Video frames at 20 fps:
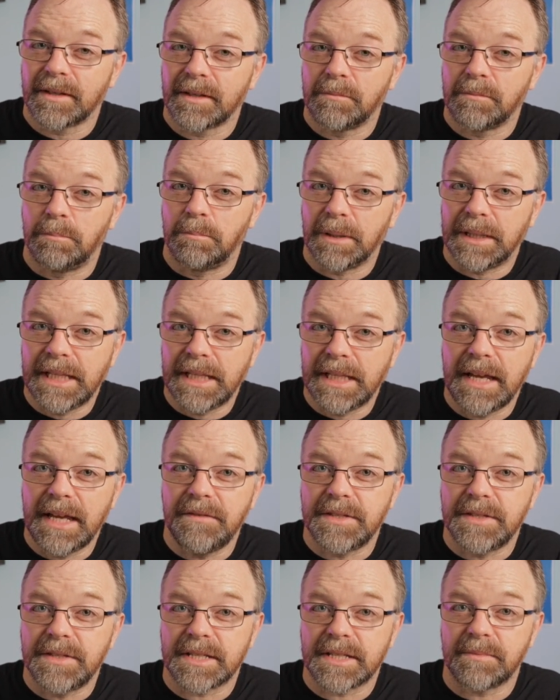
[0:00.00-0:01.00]
believes
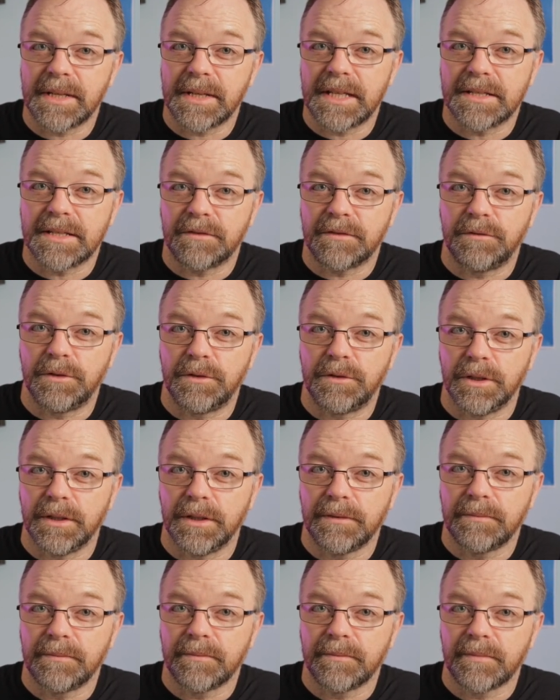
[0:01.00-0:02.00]
that something is afoot.
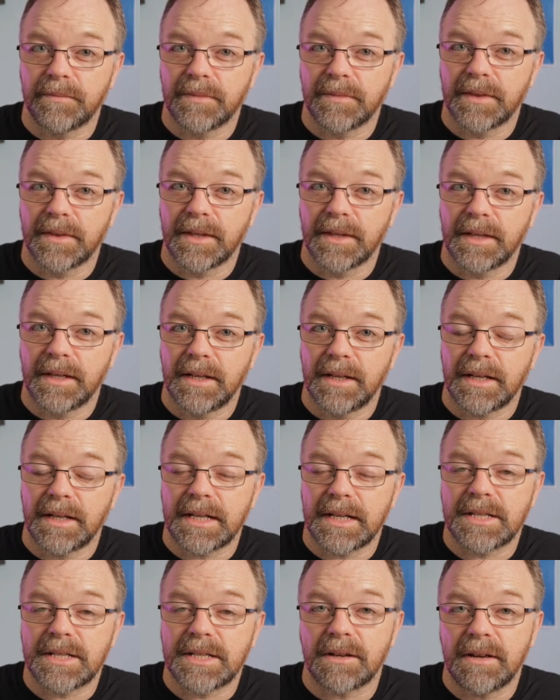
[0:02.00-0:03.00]

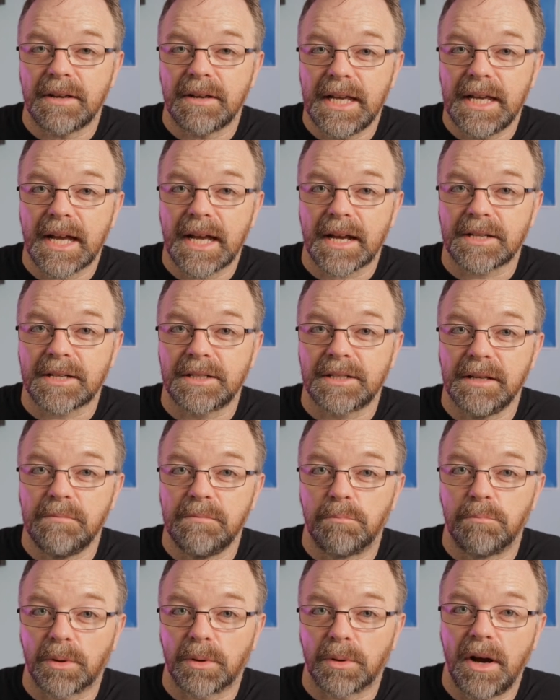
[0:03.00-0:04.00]
And so he actually
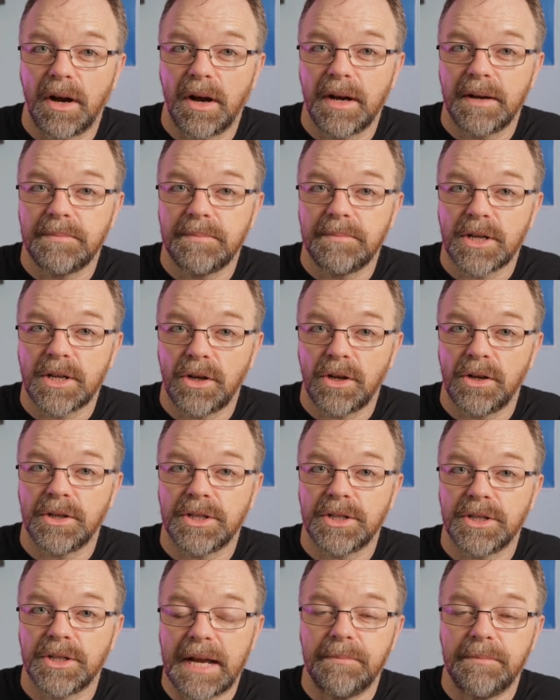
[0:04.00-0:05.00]
bribes her
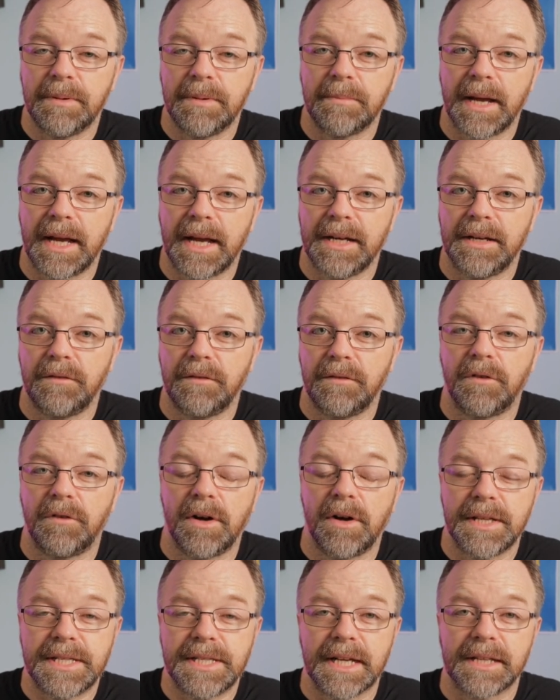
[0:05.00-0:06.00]
chambermaid and
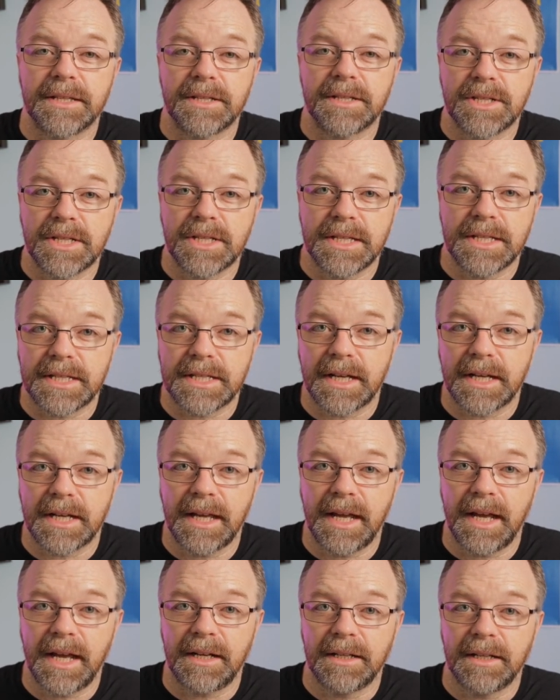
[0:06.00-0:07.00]
finds out that she snuck
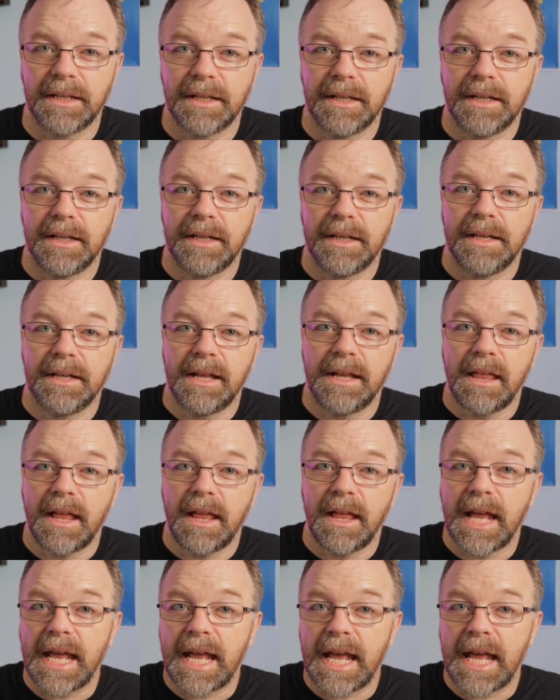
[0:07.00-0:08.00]
out.
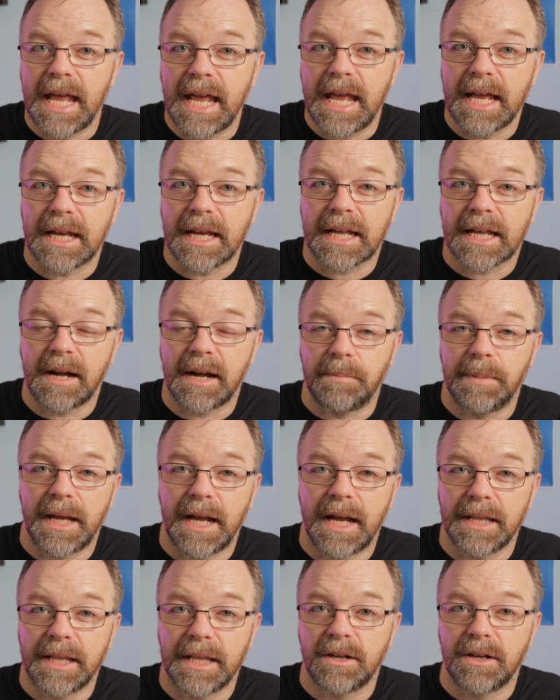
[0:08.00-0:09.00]
He and a couple of
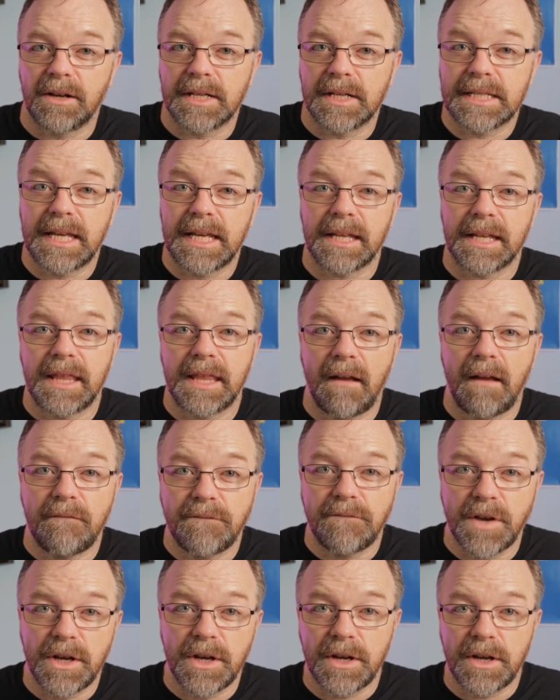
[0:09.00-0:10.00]
other guys get there
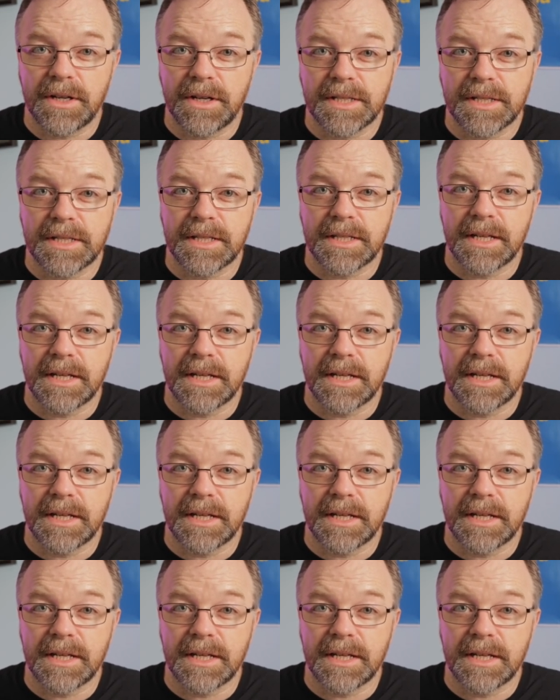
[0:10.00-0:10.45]
first